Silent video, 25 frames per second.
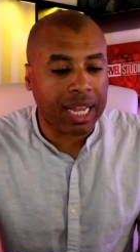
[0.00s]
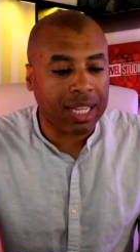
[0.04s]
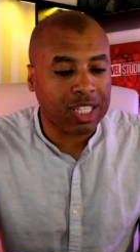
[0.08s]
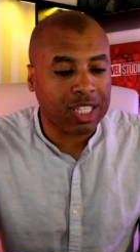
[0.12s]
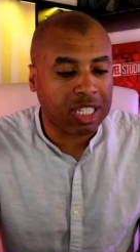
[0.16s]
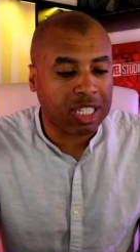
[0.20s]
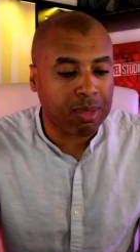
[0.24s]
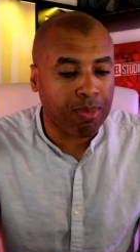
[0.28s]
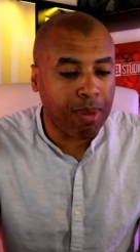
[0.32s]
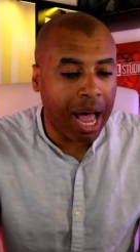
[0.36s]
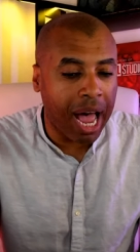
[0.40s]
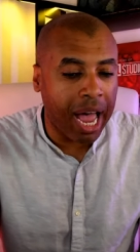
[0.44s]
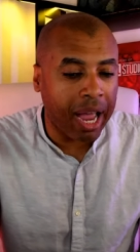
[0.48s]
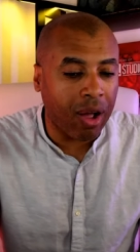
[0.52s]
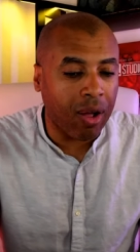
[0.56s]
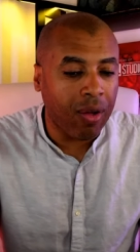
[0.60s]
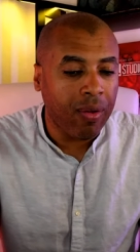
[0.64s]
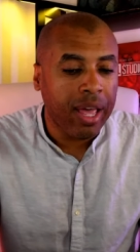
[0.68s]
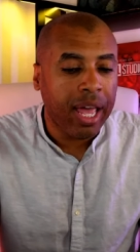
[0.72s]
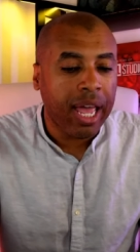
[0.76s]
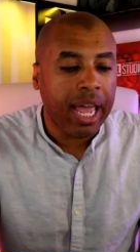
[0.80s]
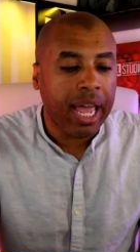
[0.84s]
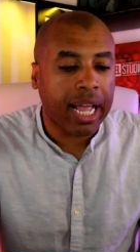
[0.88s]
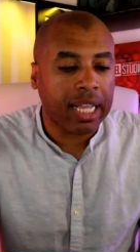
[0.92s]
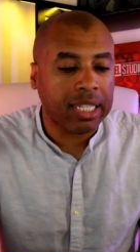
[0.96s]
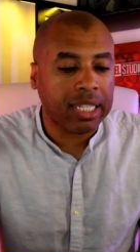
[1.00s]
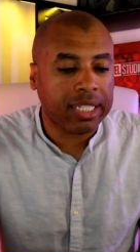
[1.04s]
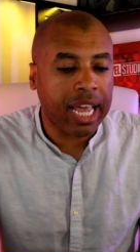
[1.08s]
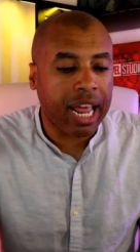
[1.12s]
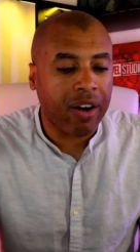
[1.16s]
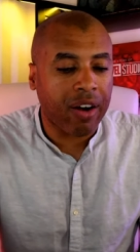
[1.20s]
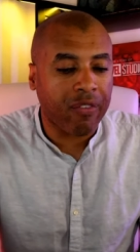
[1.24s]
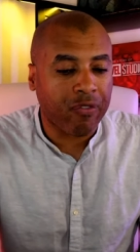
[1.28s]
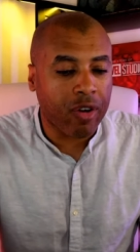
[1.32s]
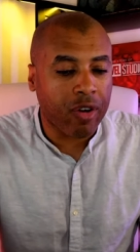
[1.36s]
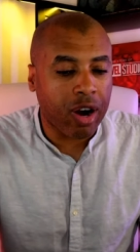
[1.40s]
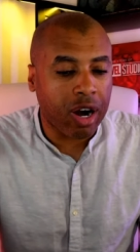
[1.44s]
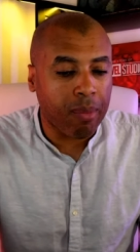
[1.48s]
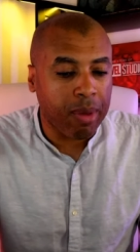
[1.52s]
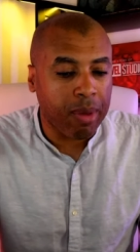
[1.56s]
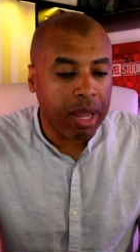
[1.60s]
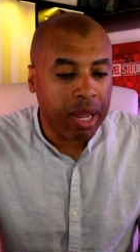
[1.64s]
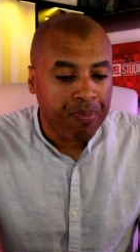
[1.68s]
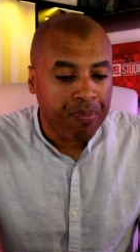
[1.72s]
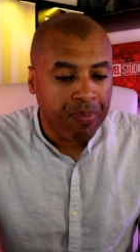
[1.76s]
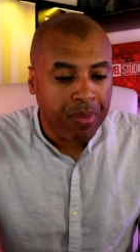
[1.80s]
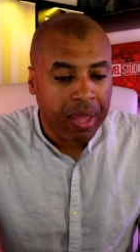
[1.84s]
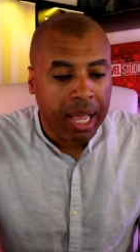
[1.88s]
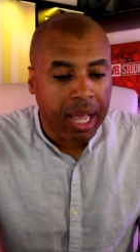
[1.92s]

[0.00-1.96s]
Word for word: and smile and sat in front of me.